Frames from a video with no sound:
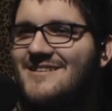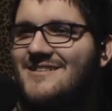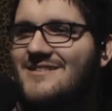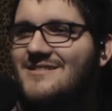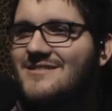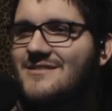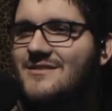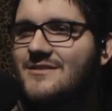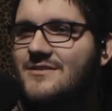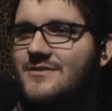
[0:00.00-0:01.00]

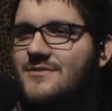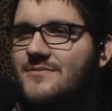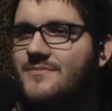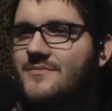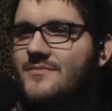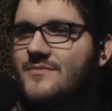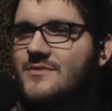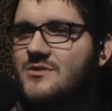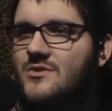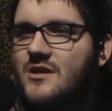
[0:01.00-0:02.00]
So
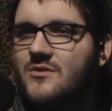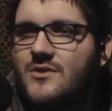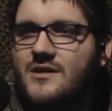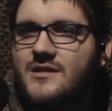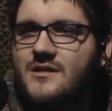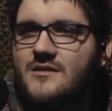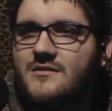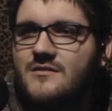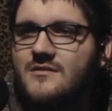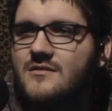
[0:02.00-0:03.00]
what did I write
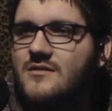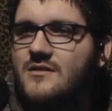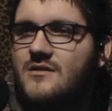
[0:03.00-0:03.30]
down?